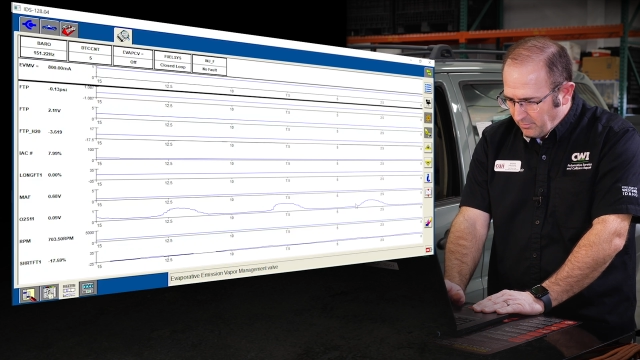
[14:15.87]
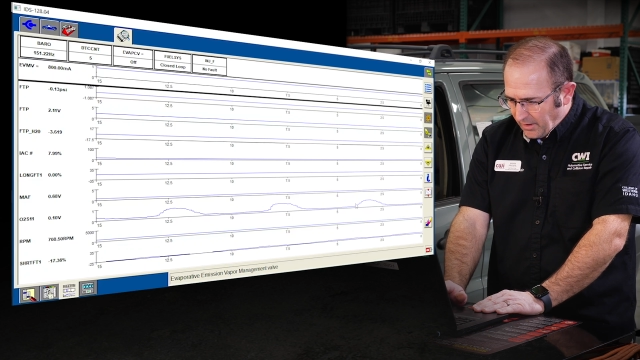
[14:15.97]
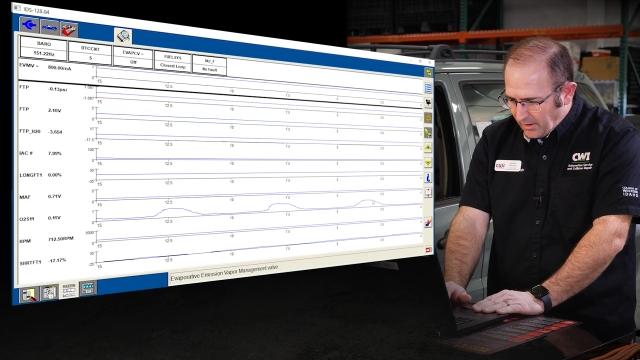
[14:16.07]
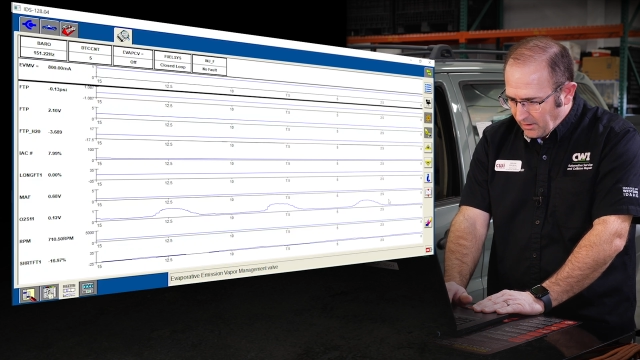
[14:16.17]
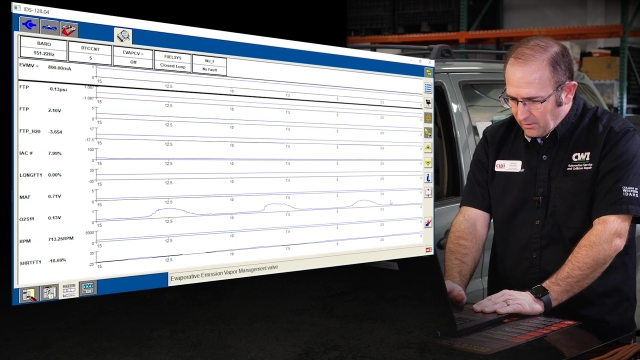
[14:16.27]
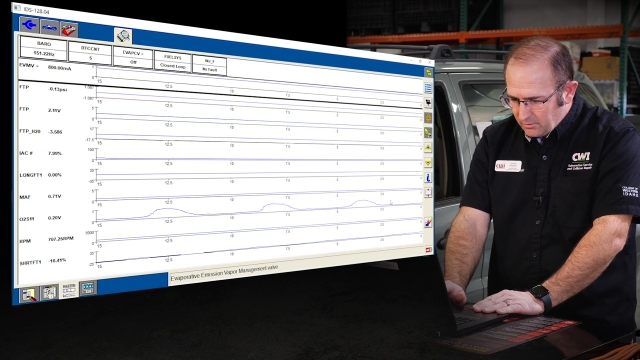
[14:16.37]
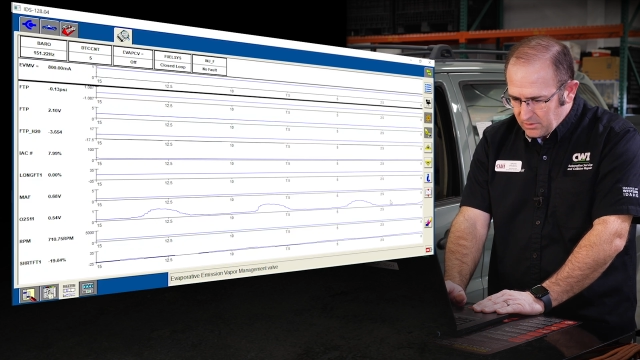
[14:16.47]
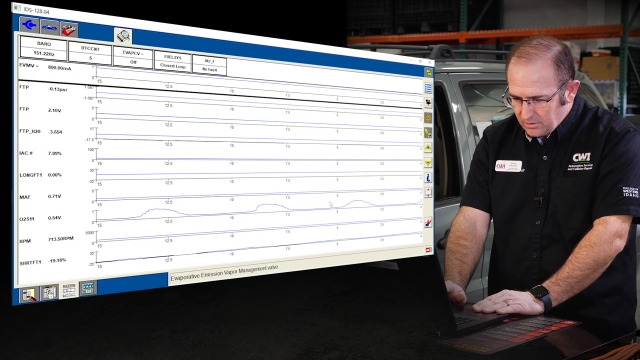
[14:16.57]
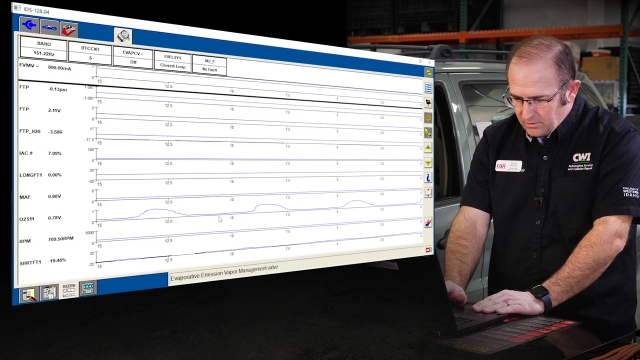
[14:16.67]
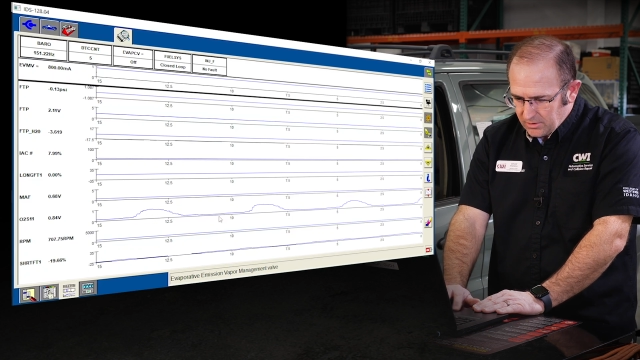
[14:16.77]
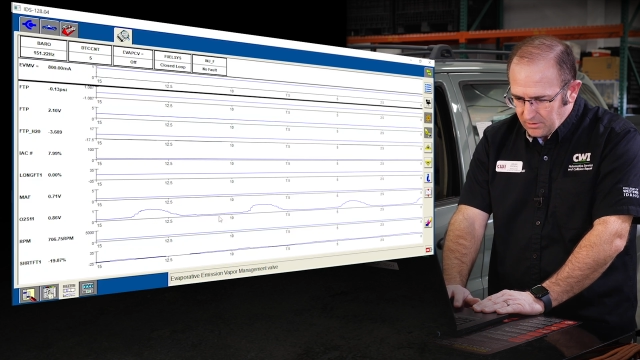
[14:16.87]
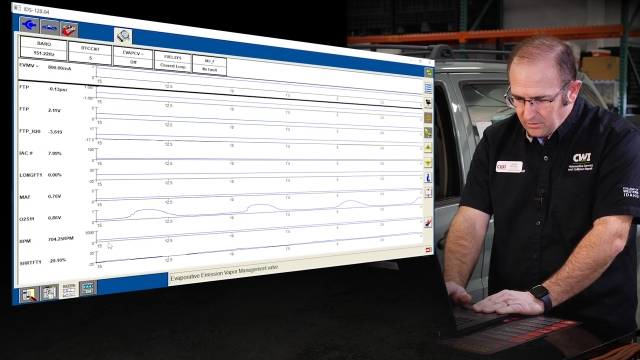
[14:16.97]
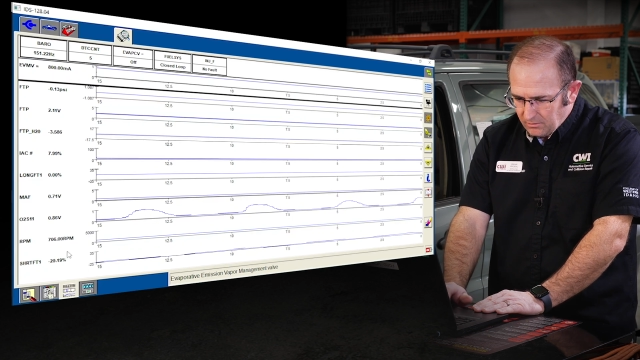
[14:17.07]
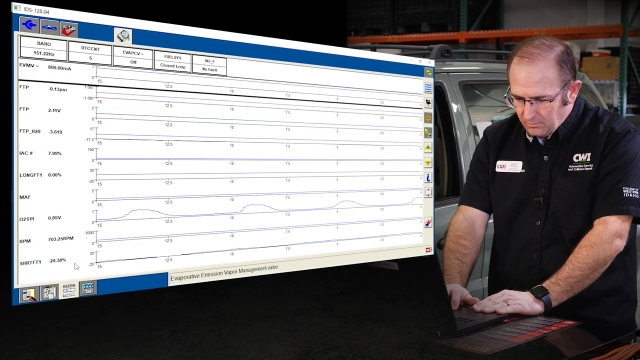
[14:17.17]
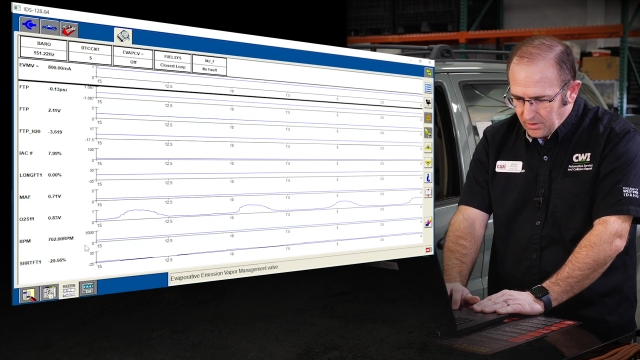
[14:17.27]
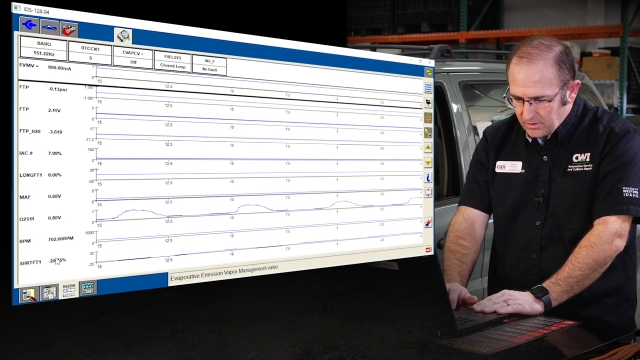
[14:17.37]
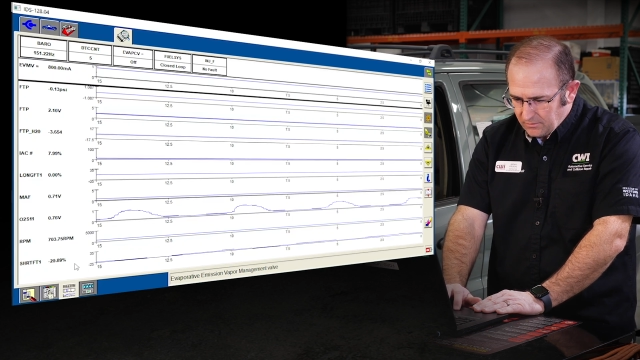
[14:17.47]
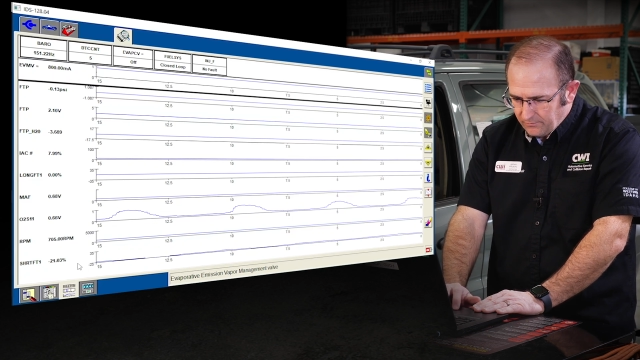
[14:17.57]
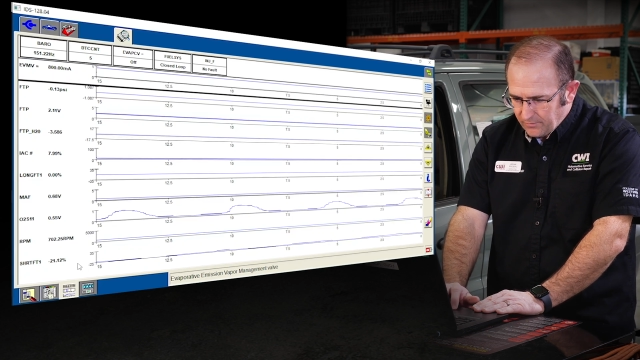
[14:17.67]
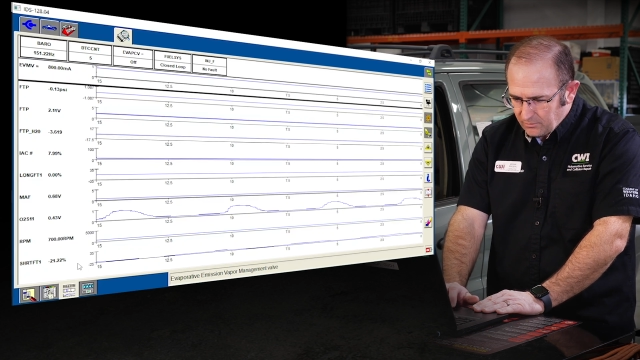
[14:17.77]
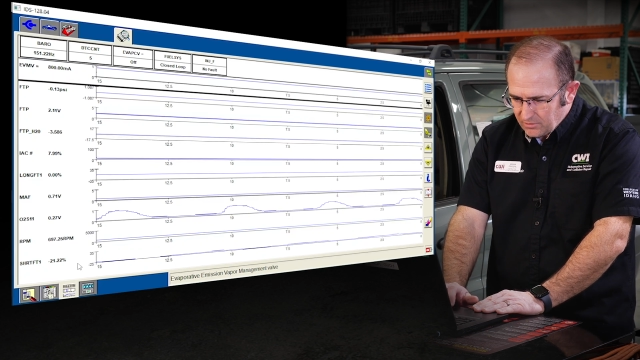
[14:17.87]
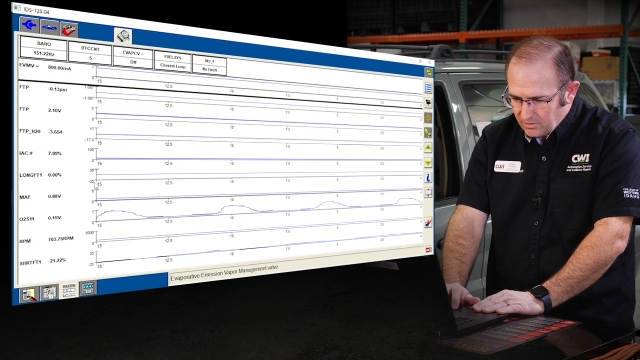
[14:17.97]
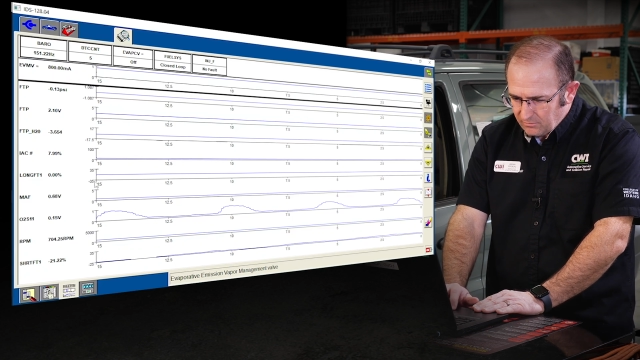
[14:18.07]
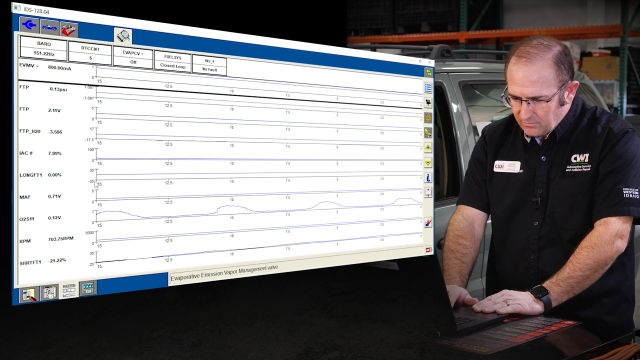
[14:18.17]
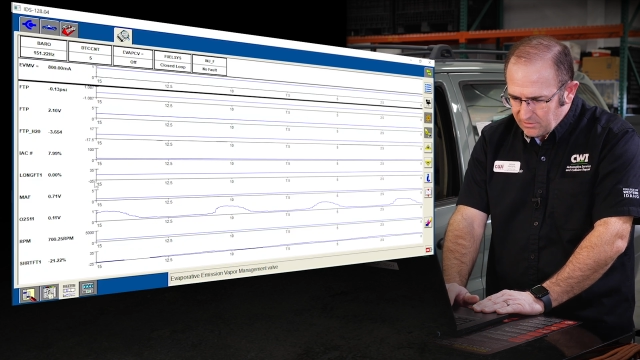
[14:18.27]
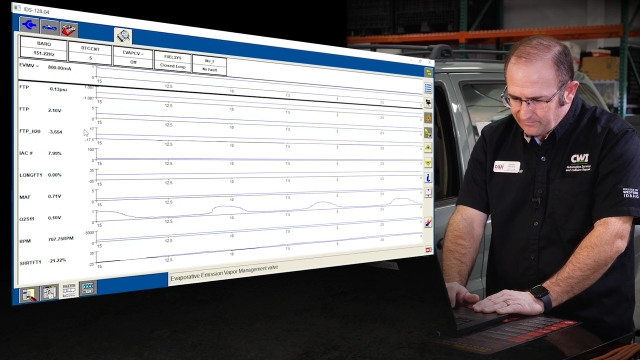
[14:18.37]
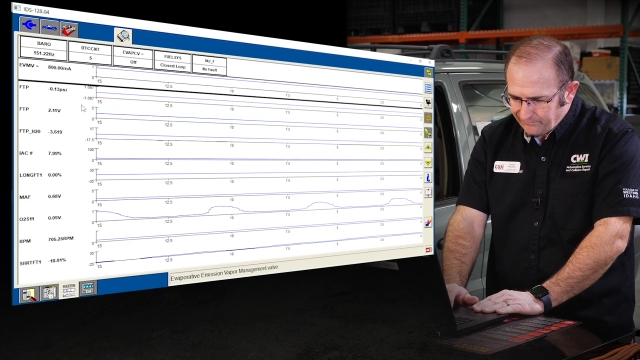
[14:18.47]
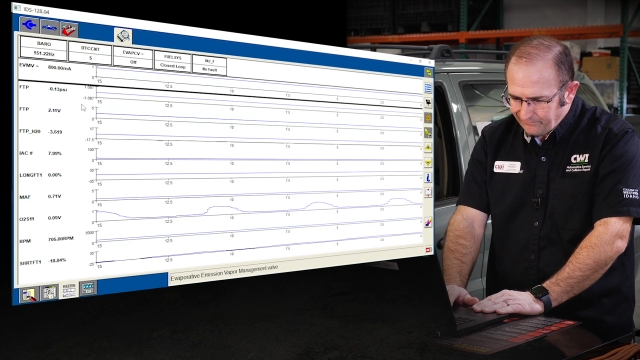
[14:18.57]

back close to zero because of fuel trims.